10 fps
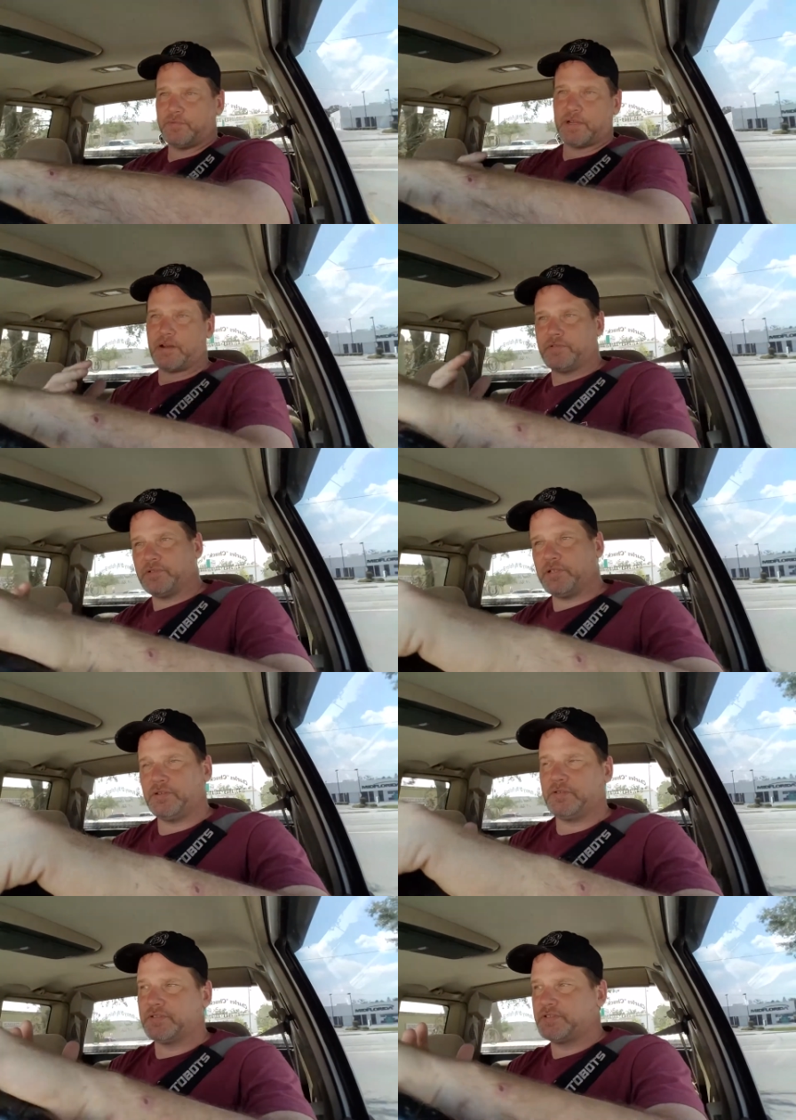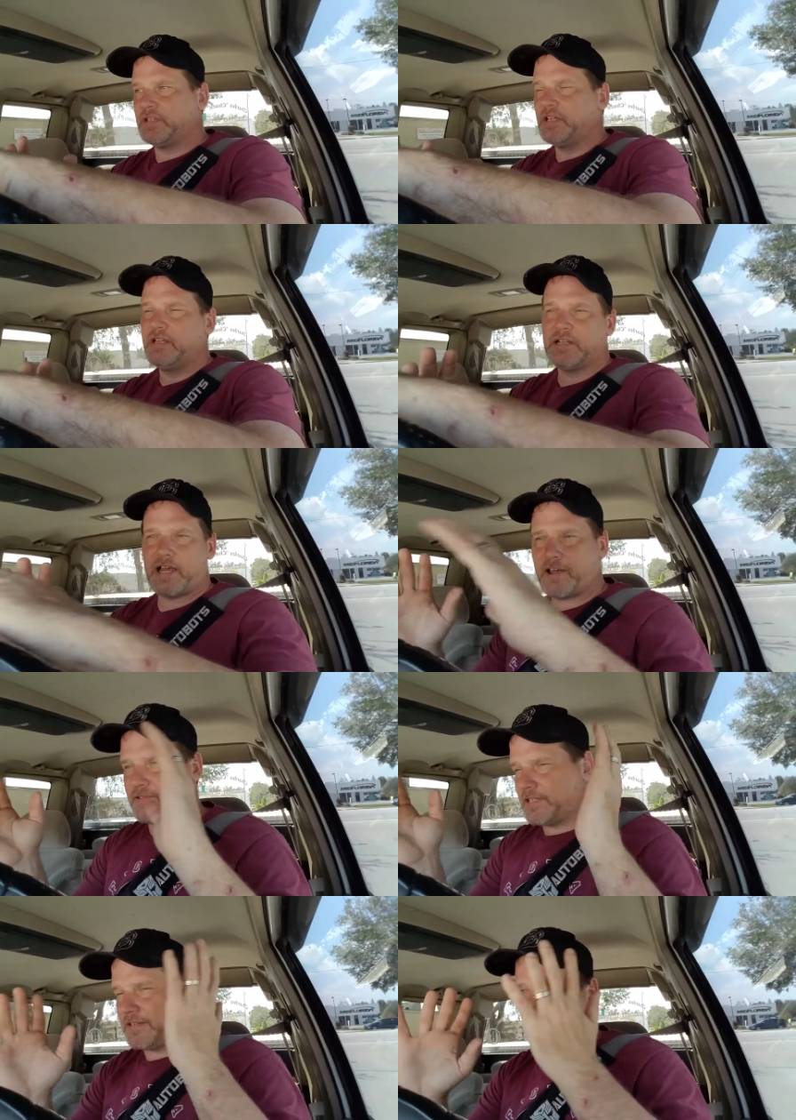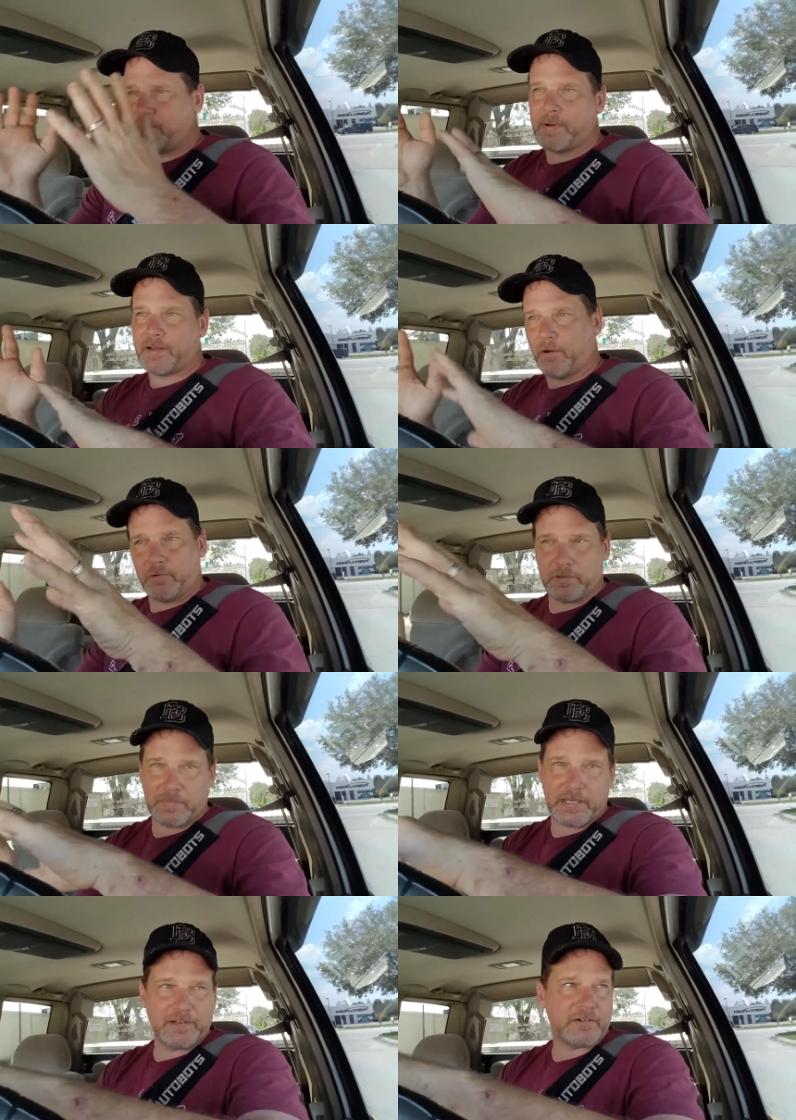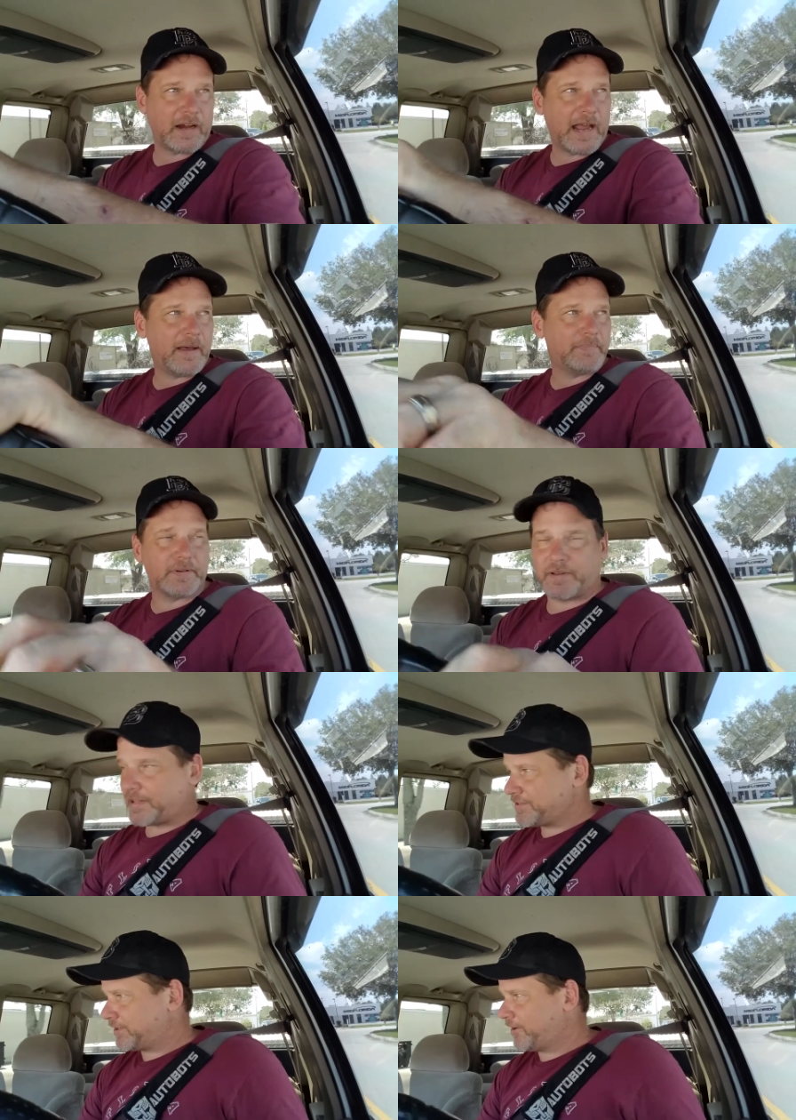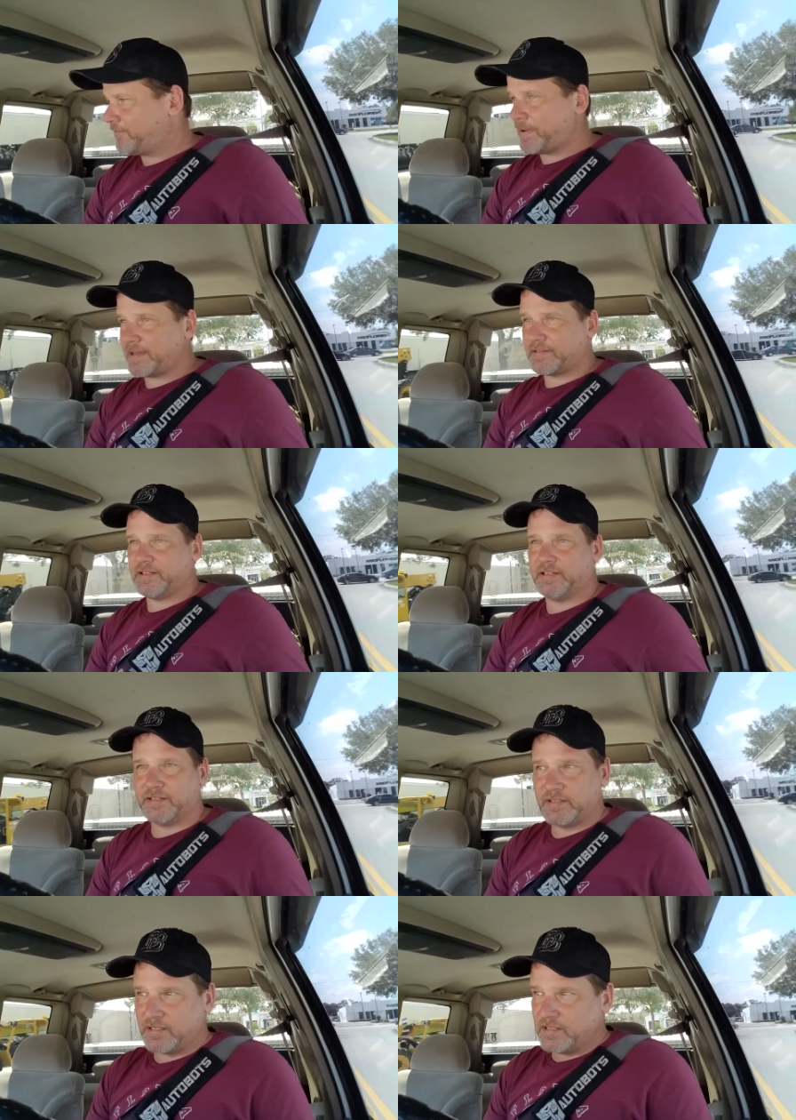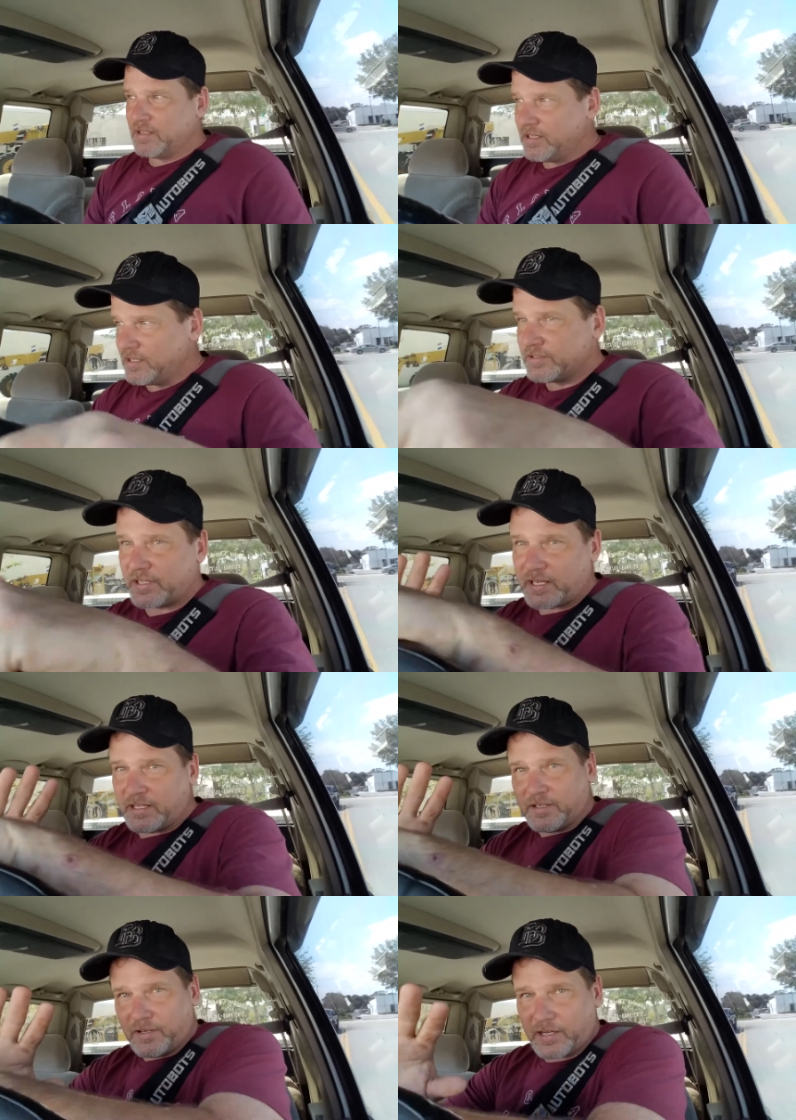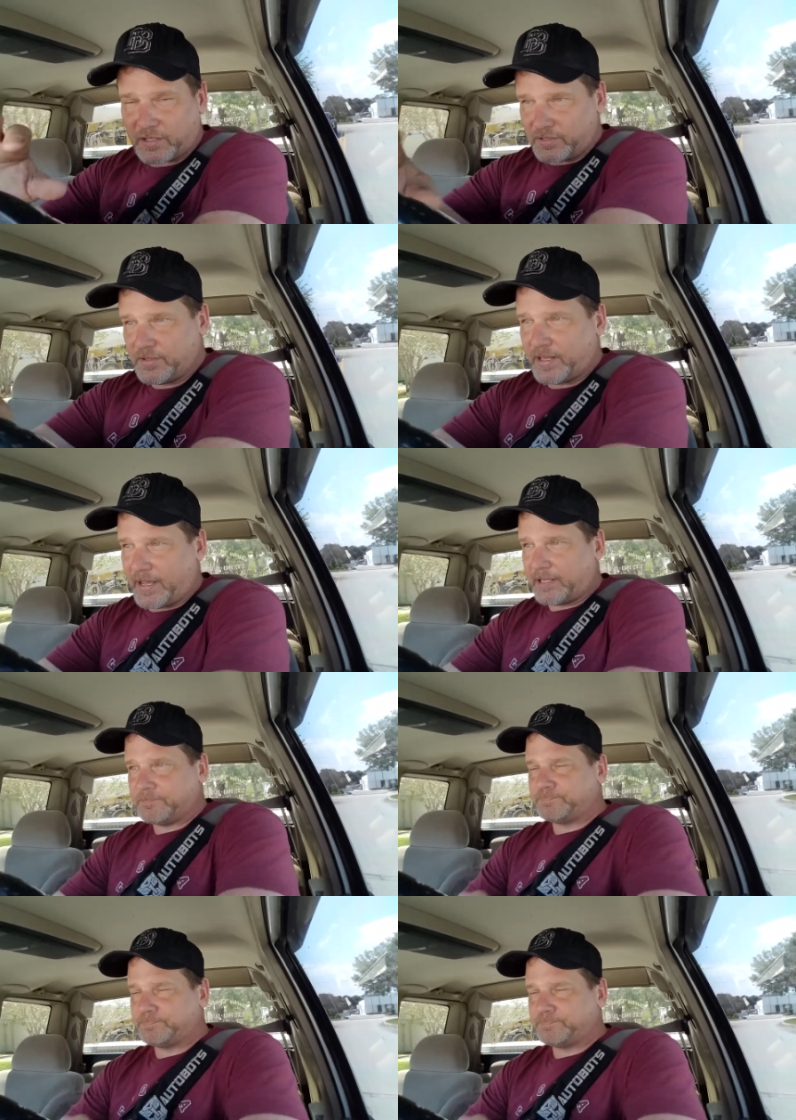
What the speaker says: And what I would do is, now I didn't know about the Only Me crap and all that stuff back then, so I didn't know I could do that.